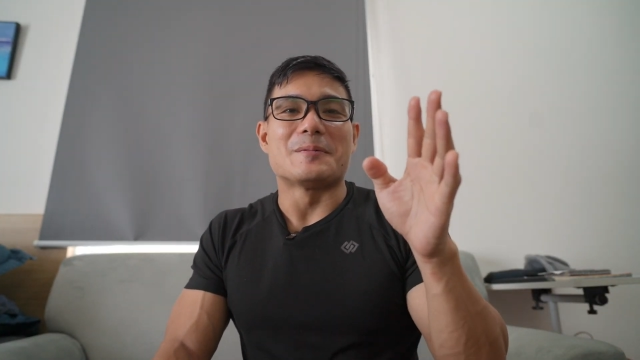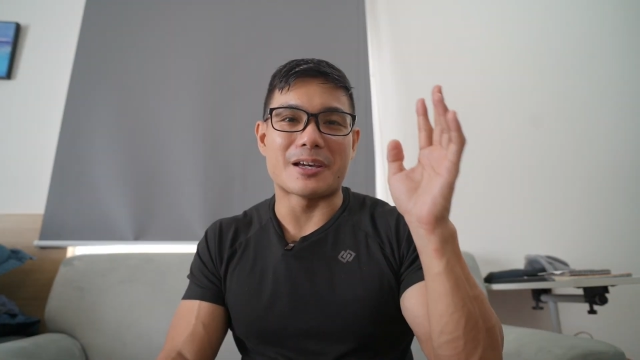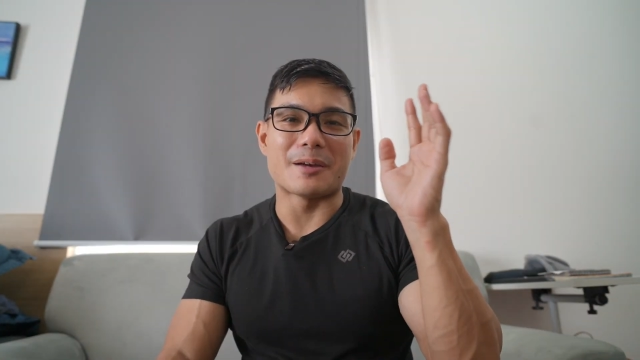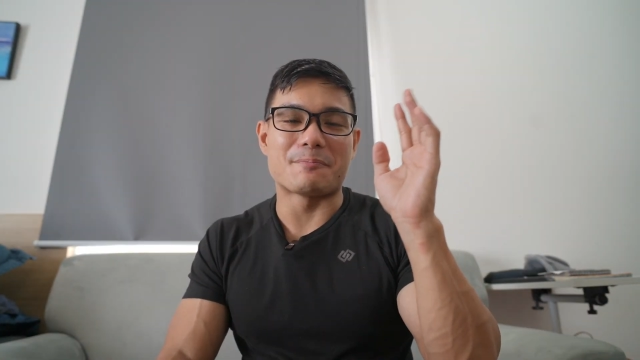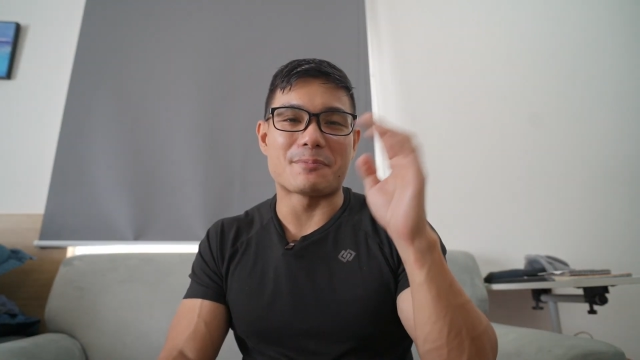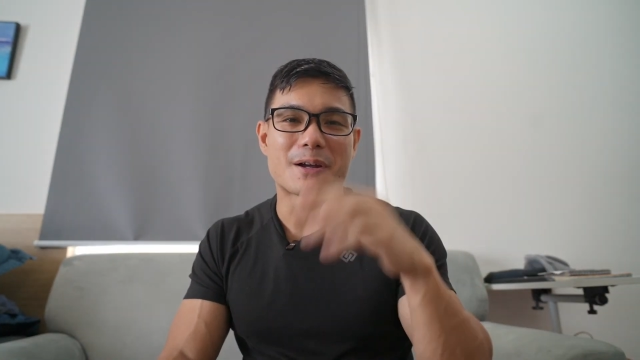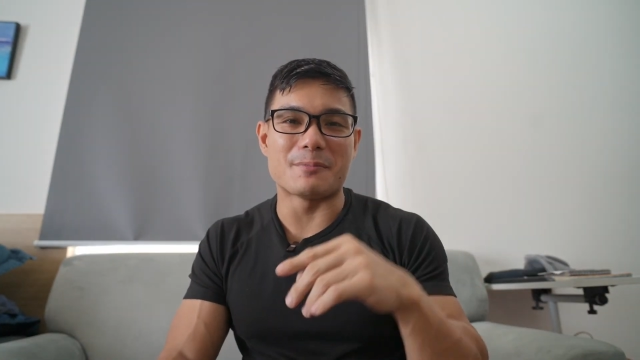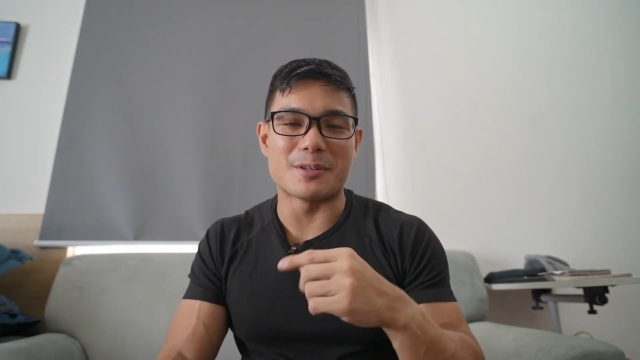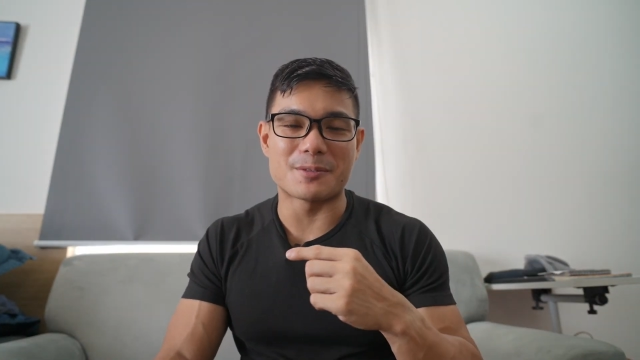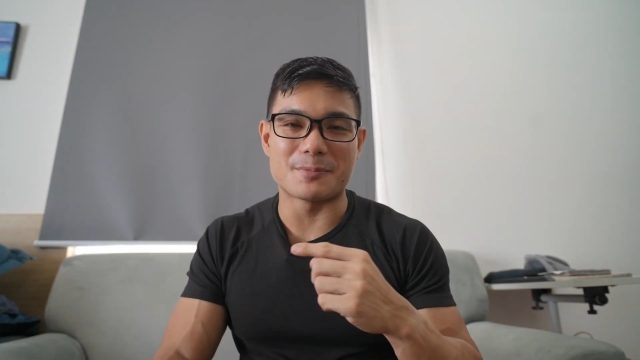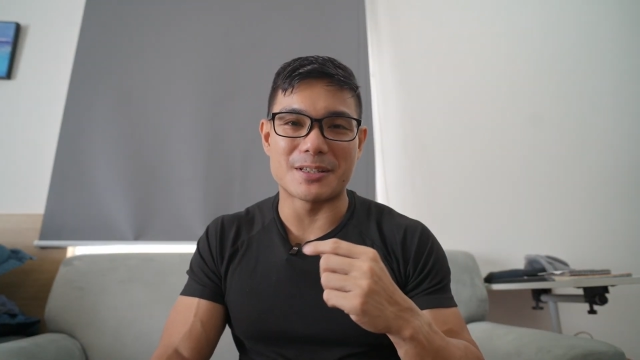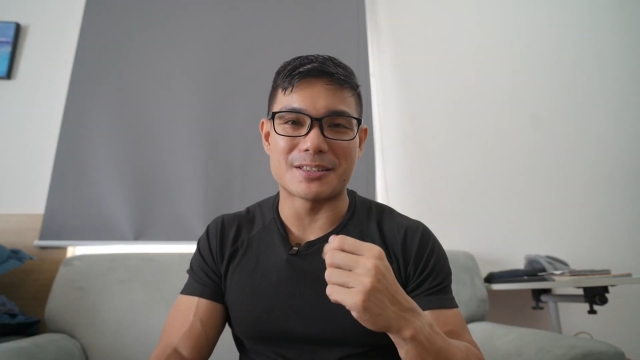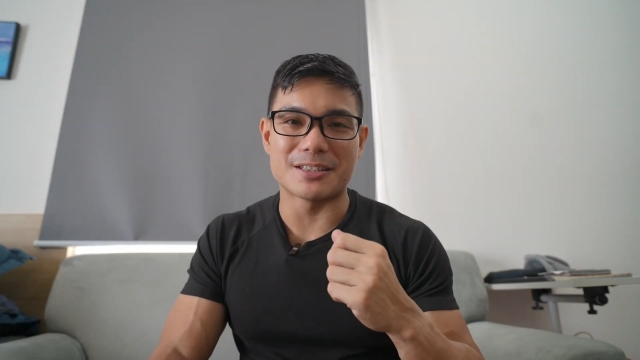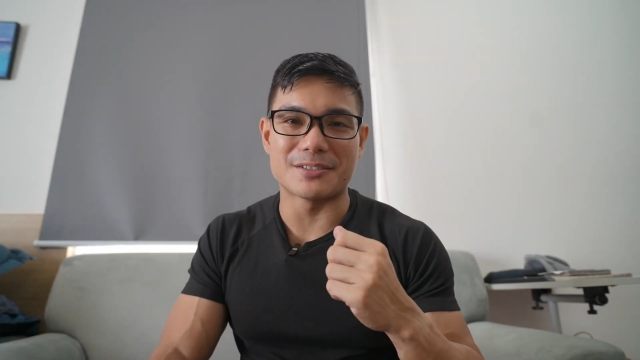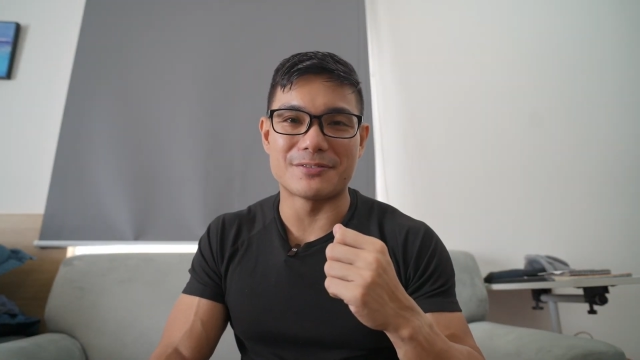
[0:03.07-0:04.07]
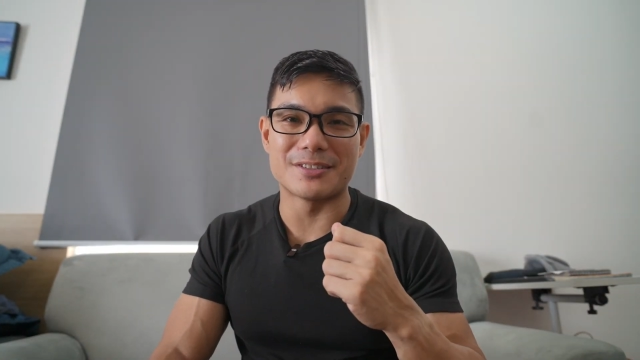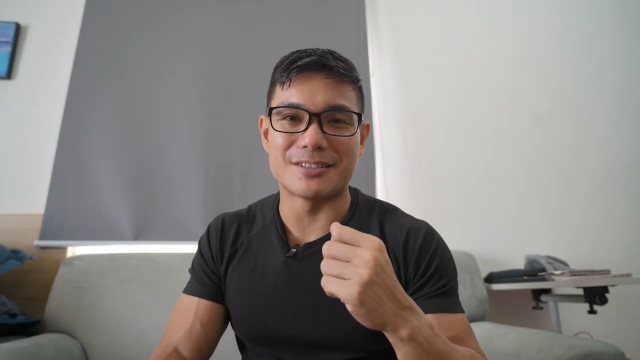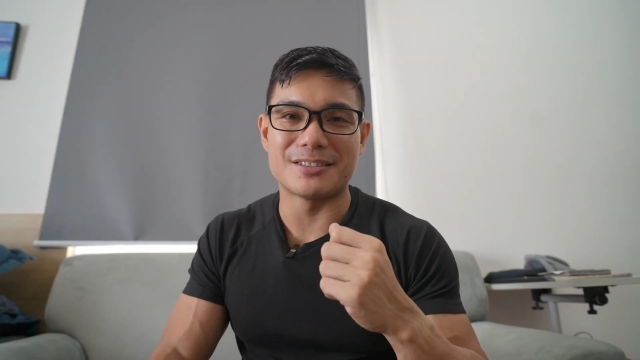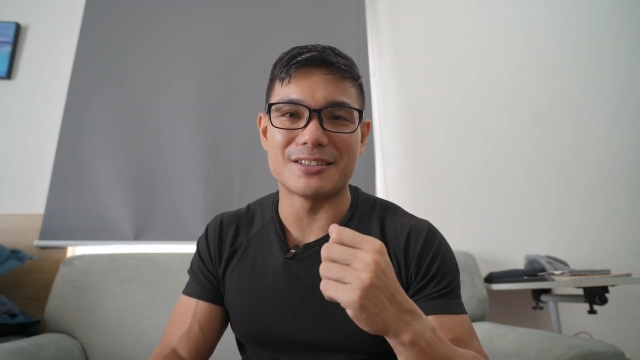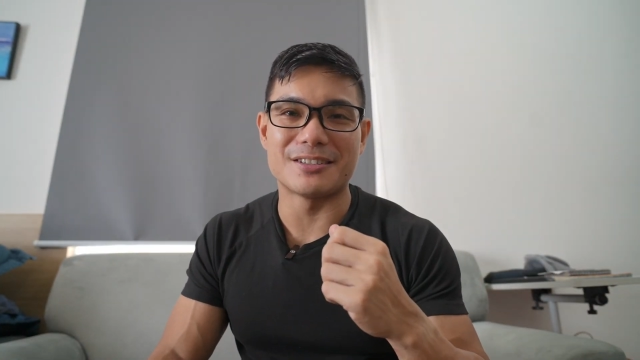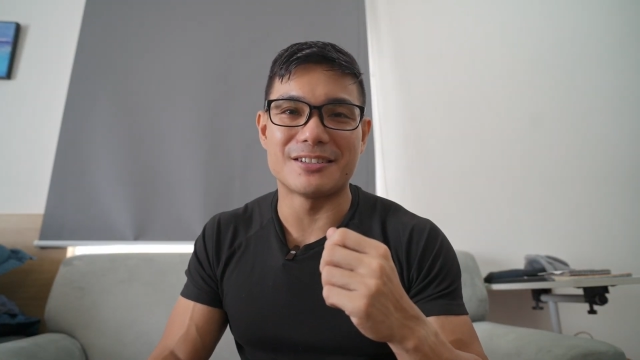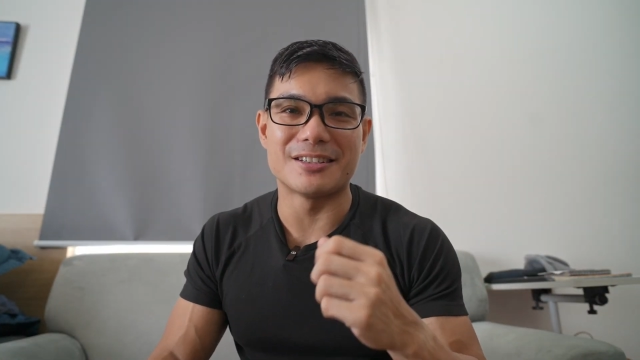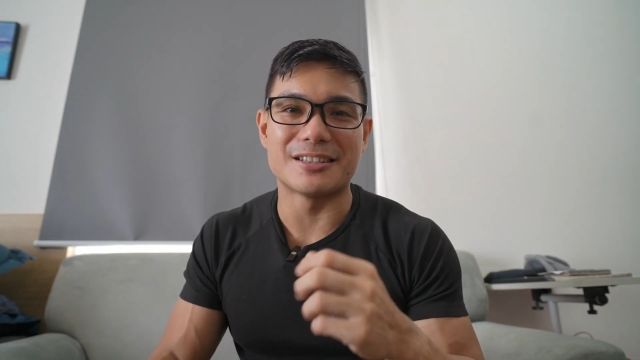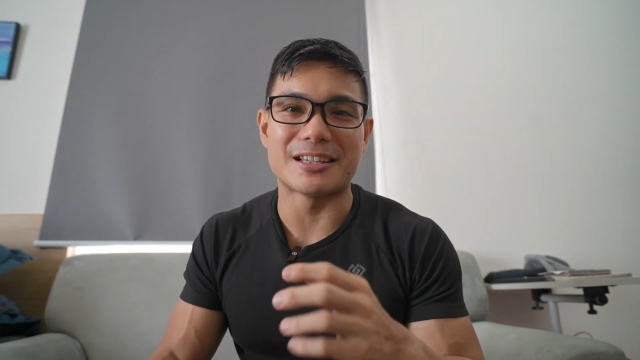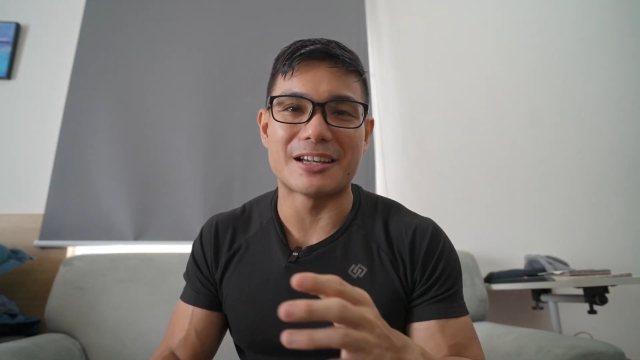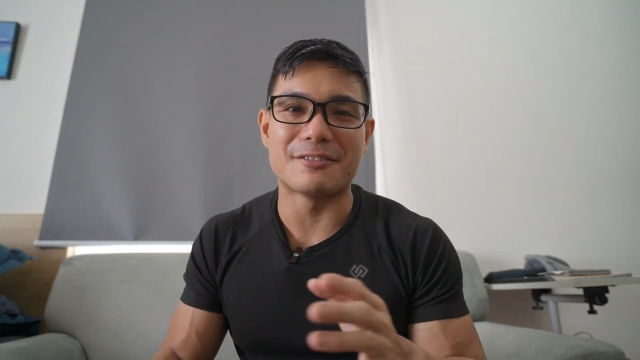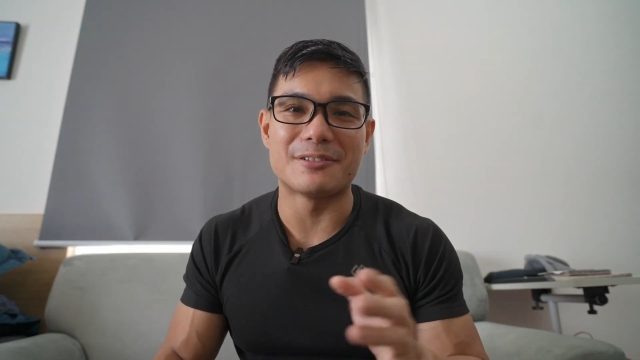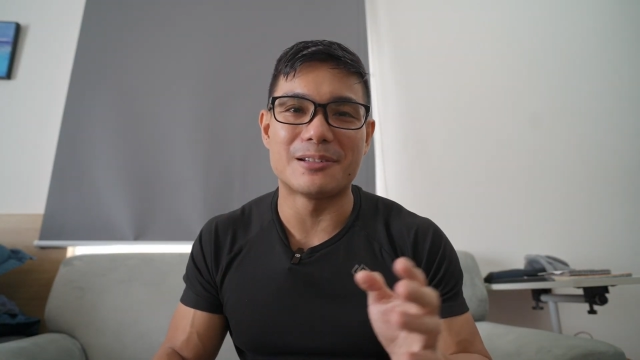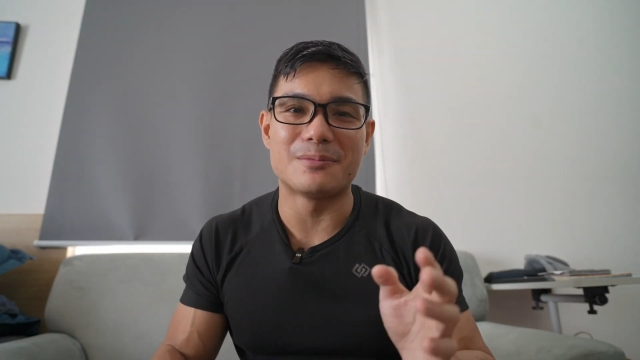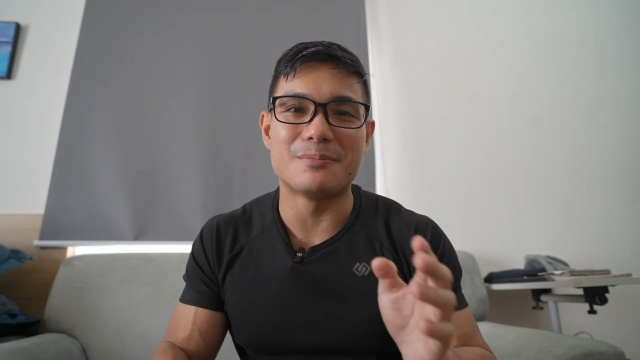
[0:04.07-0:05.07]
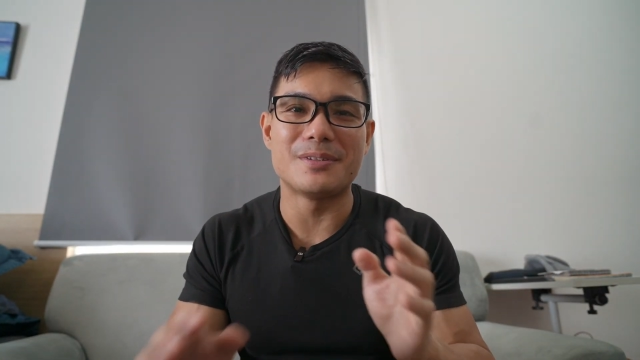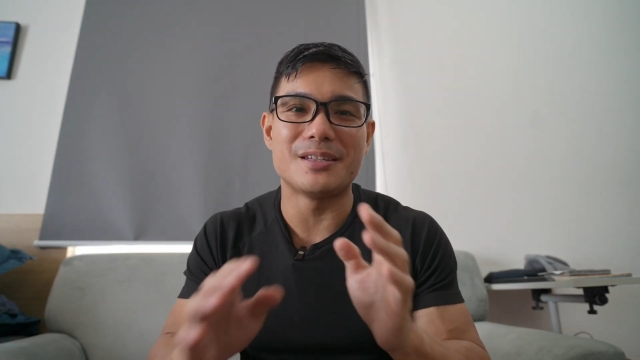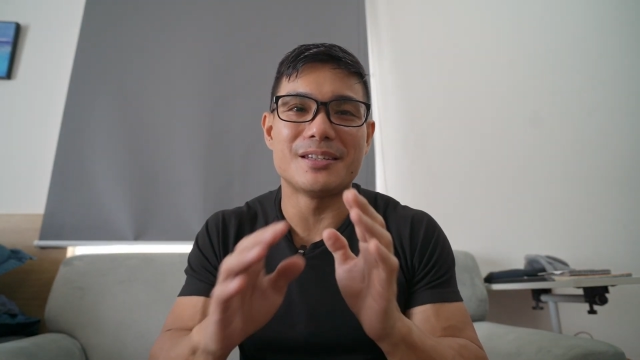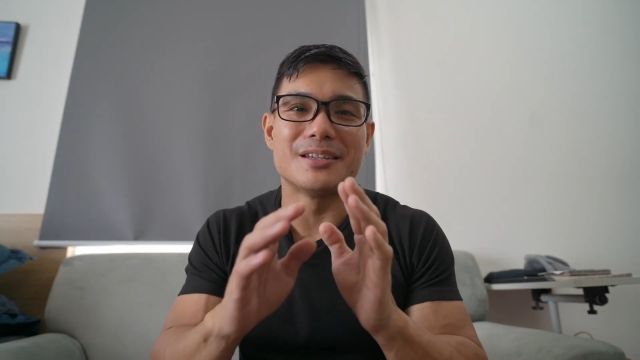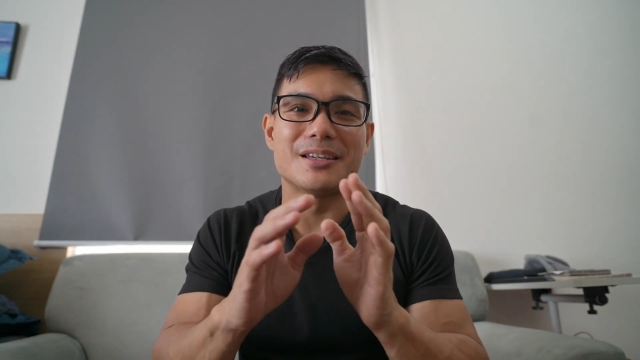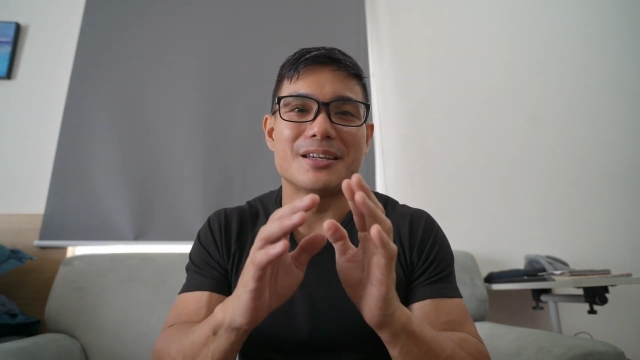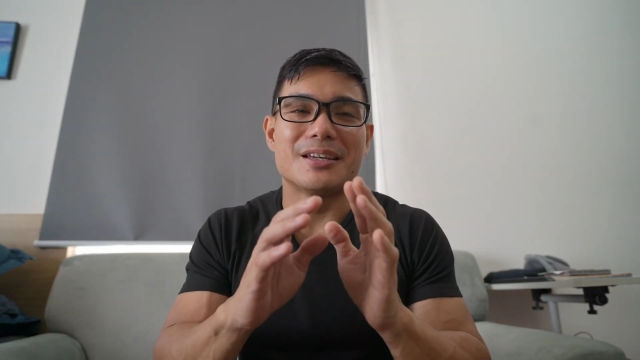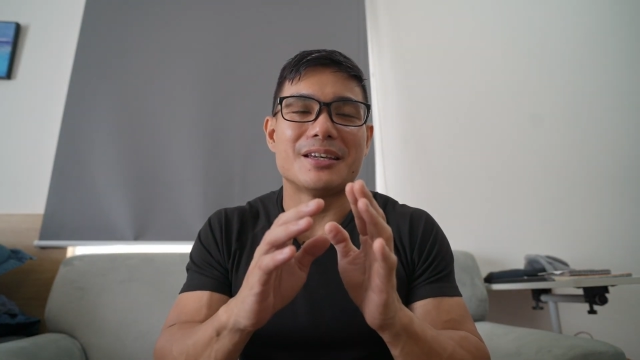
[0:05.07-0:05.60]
I promised myself this year that I will be